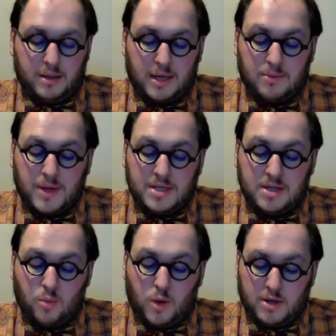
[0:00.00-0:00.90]
And I run
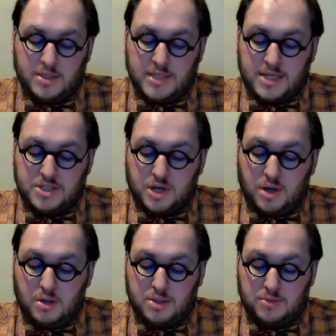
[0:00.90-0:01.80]
to the water's edge,
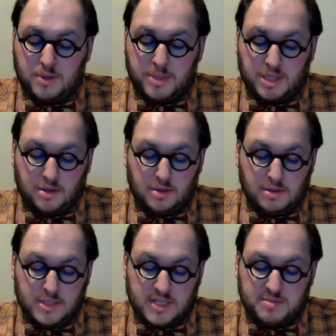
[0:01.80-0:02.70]
call to him, and the
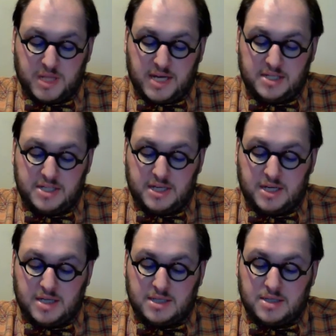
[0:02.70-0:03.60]
girls, they splash in,
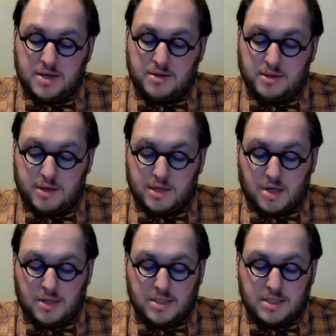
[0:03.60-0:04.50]
and I say, no, there are
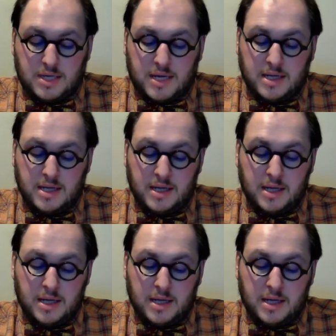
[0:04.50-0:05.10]
currents, and I